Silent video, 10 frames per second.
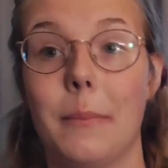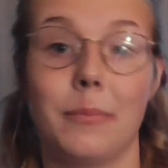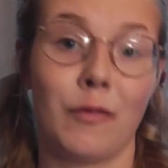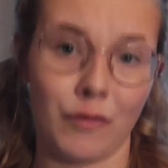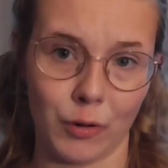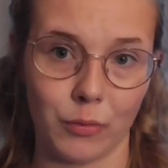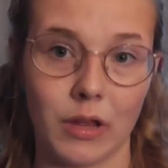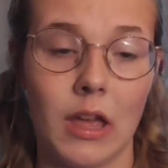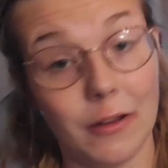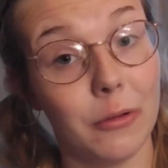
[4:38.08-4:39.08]
food.
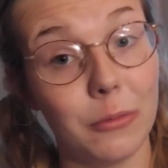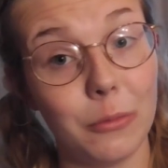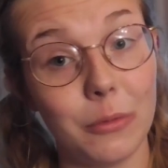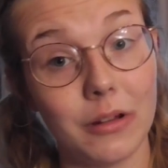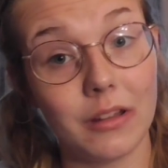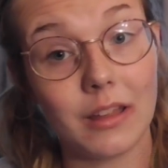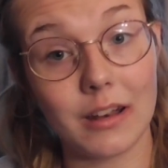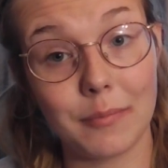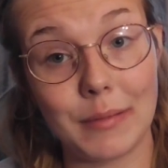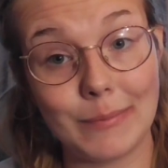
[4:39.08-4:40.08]
I know a
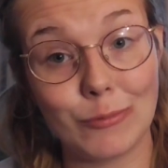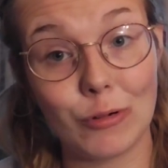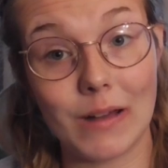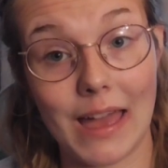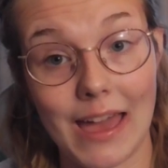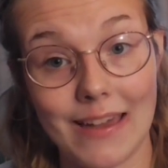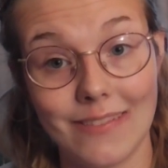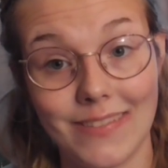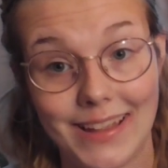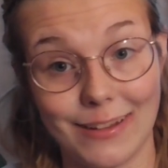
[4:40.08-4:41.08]
lot of people
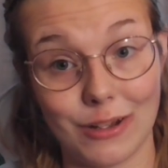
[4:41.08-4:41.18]
have